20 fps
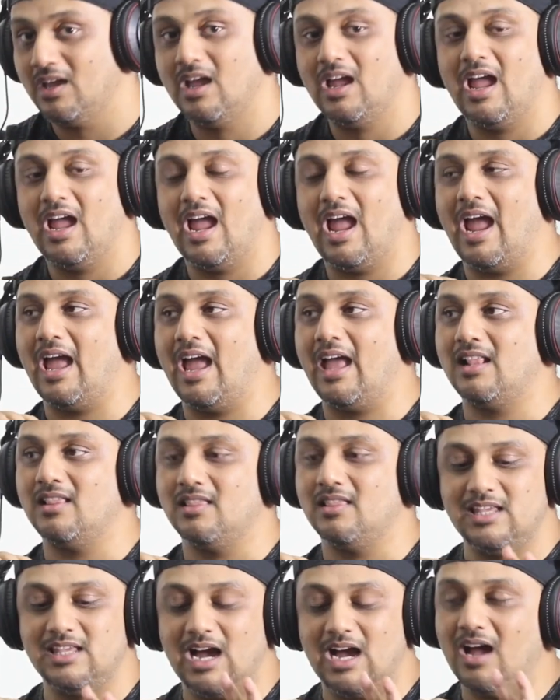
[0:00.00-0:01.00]
And the
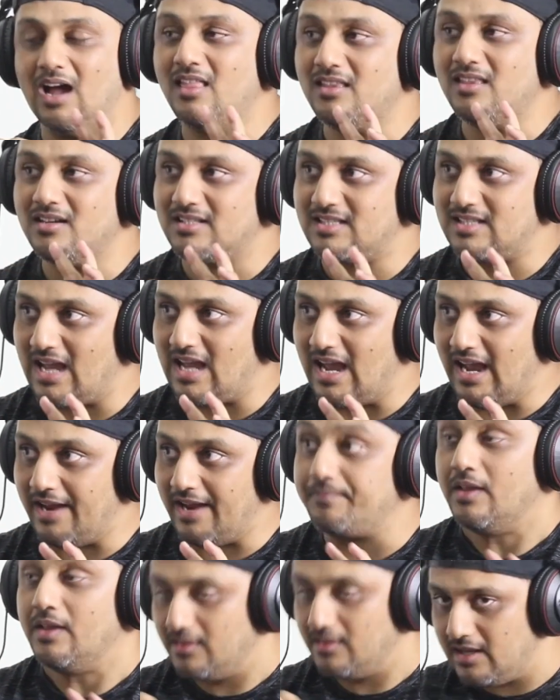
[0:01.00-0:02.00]
other side,
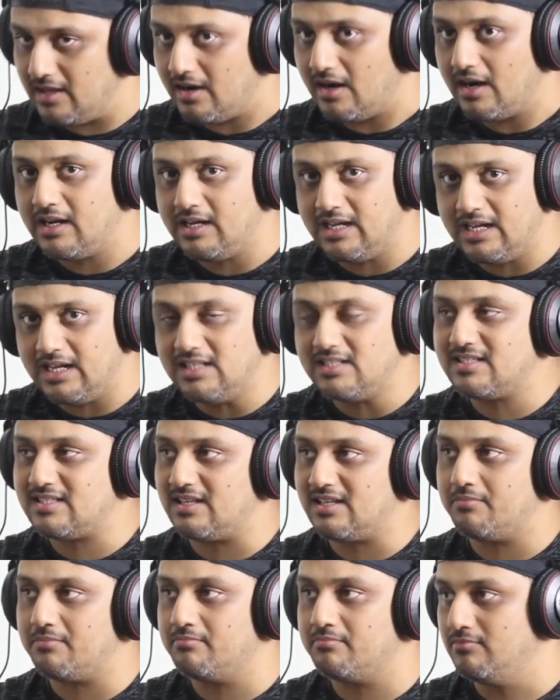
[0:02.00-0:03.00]
there is
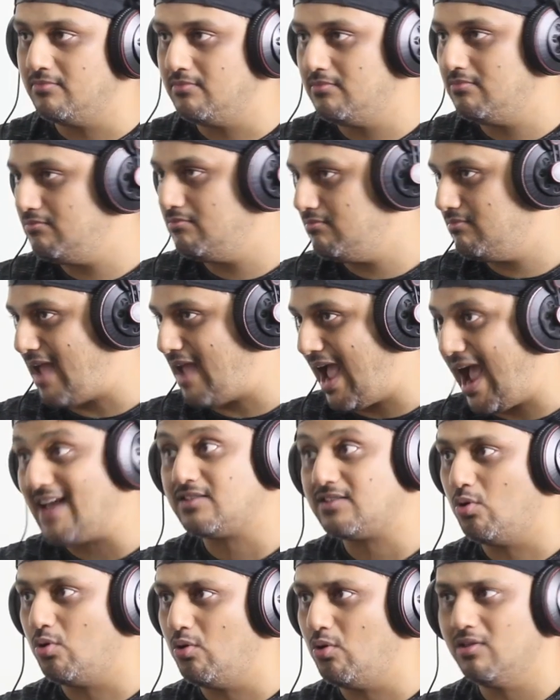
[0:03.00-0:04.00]
some
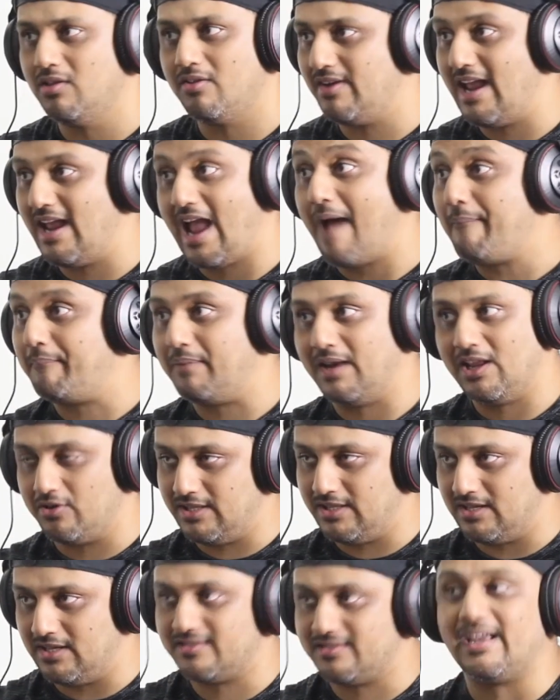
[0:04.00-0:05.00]
assholery happening on the other
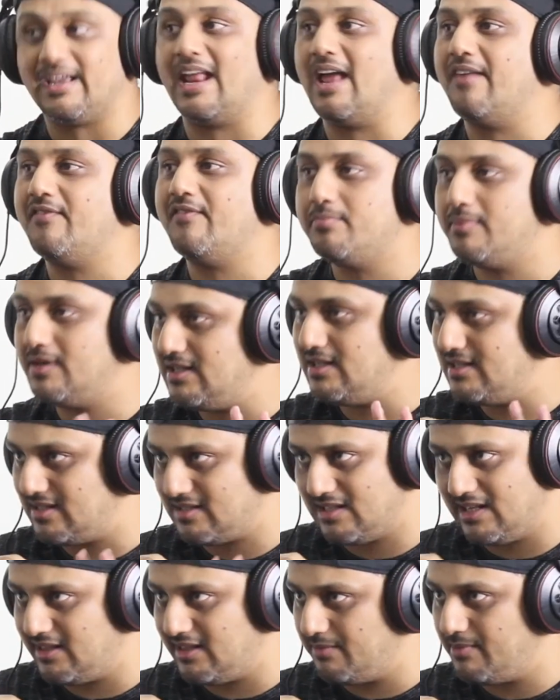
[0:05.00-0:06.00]
side. Everybody does a little
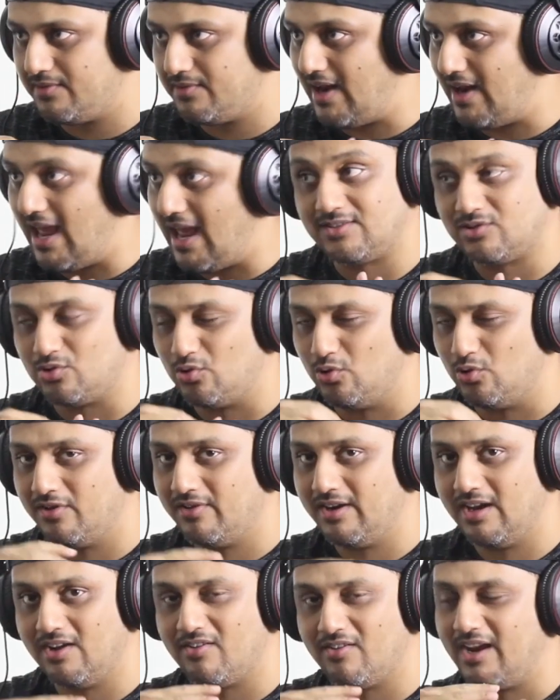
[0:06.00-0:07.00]
bit of an assholery,
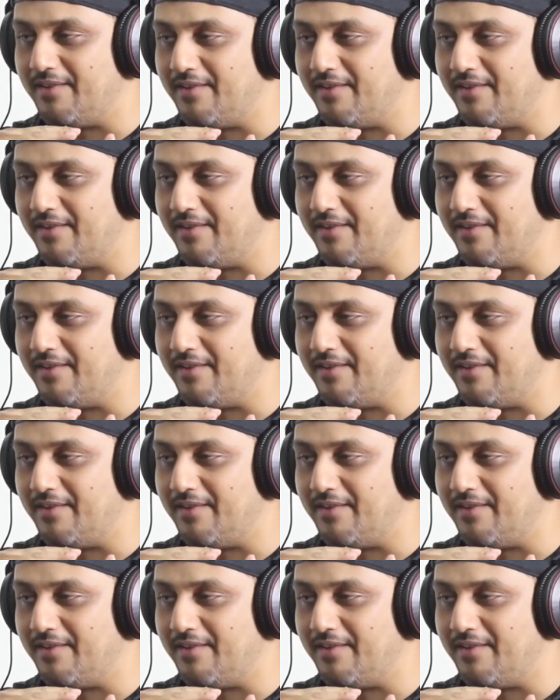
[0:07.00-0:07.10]
right?